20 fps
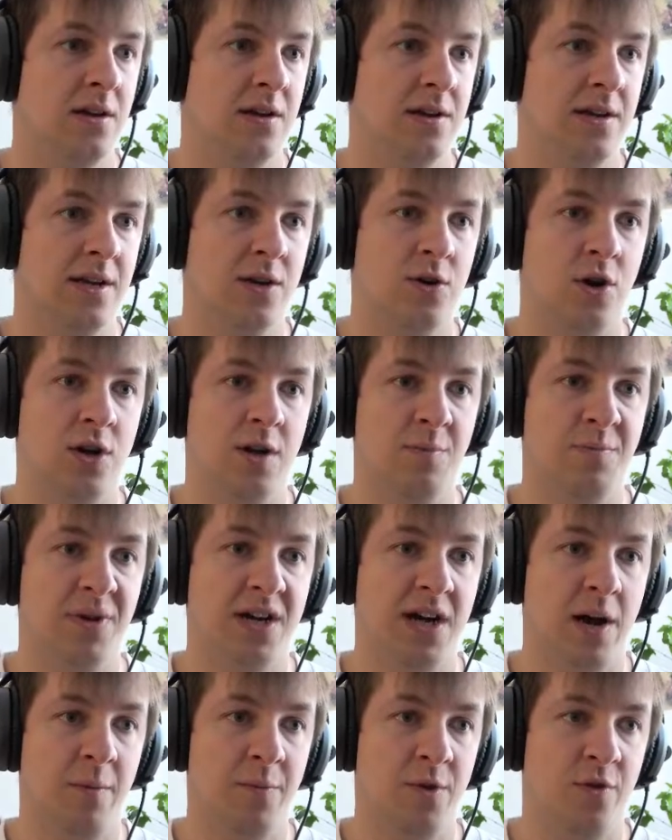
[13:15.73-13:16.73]
they're gonna
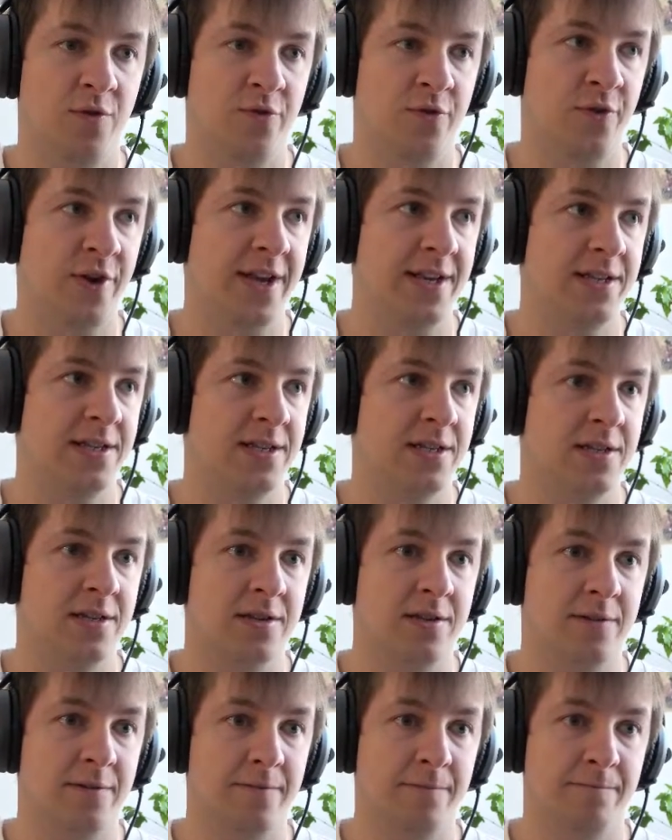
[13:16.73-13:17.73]
become your friends.
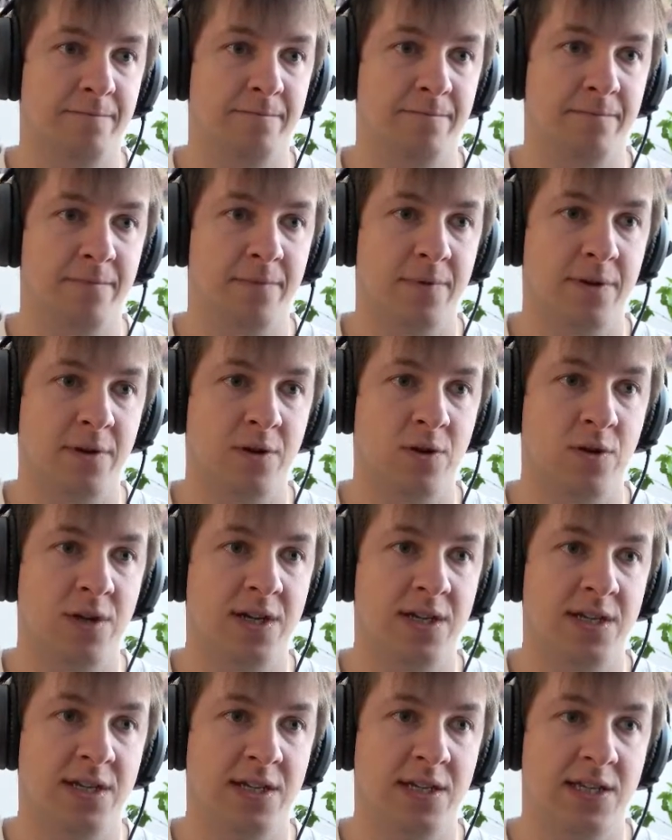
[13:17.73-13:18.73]
Look,
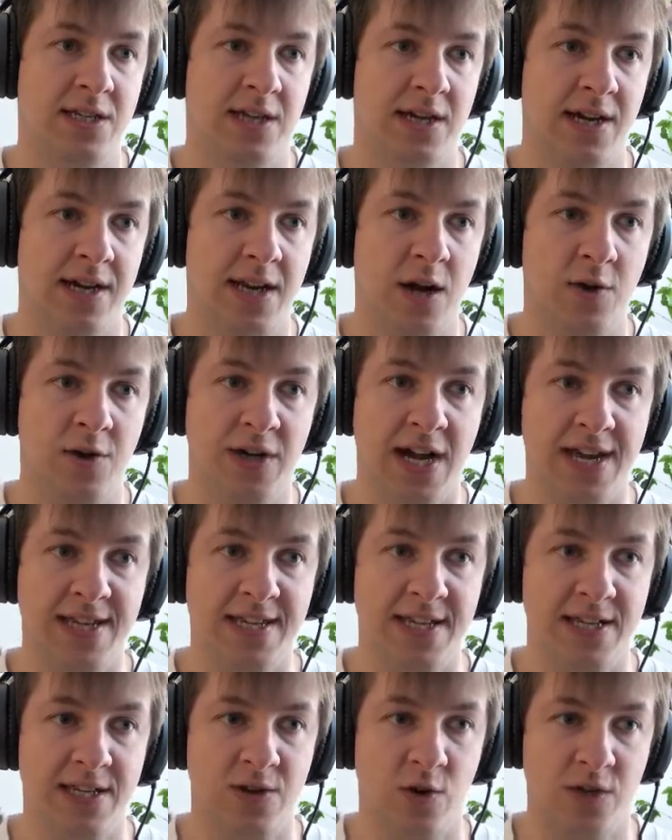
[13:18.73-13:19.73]
he's eating. And now you
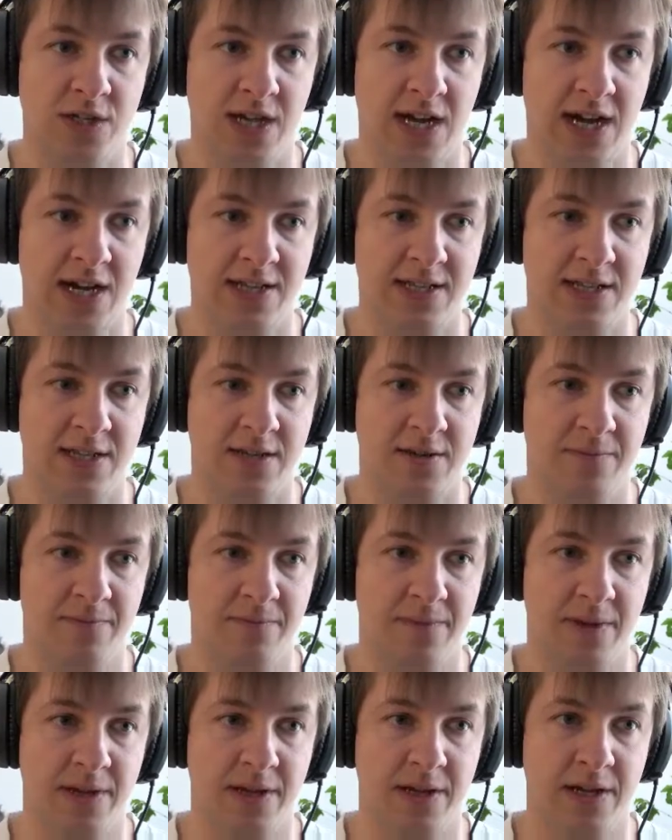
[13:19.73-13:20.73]
guys eat those hearts.
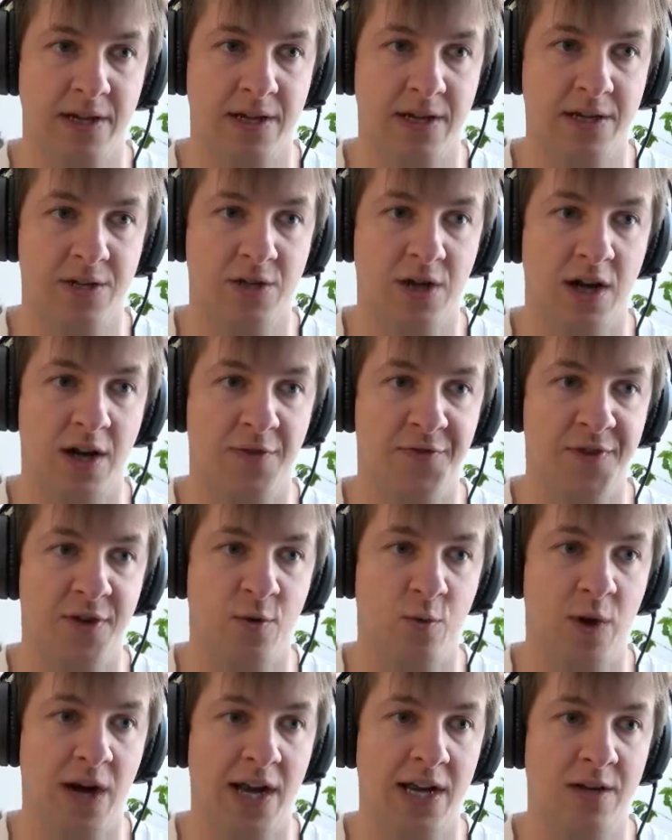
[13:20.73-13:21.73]
So after a
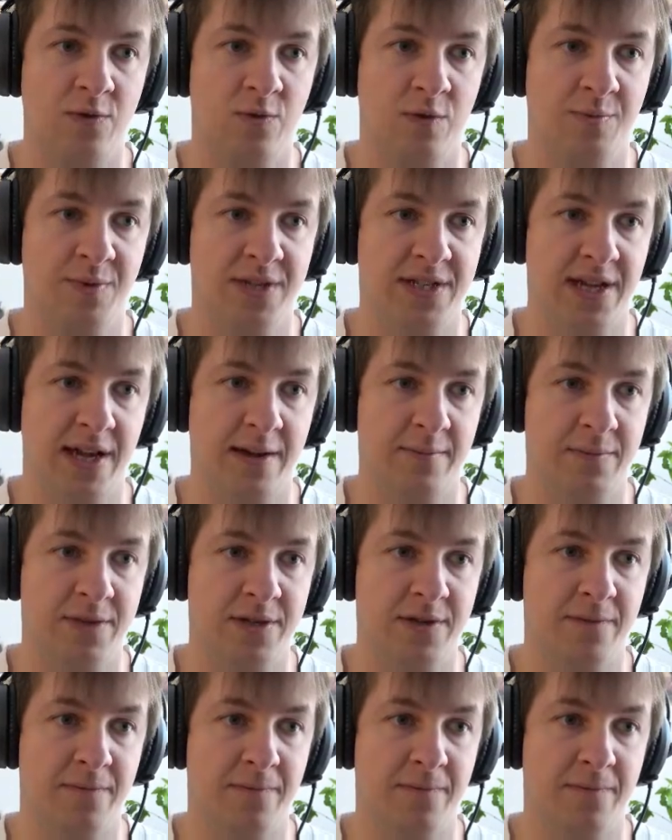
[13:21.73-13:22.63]
while, he will be tamed.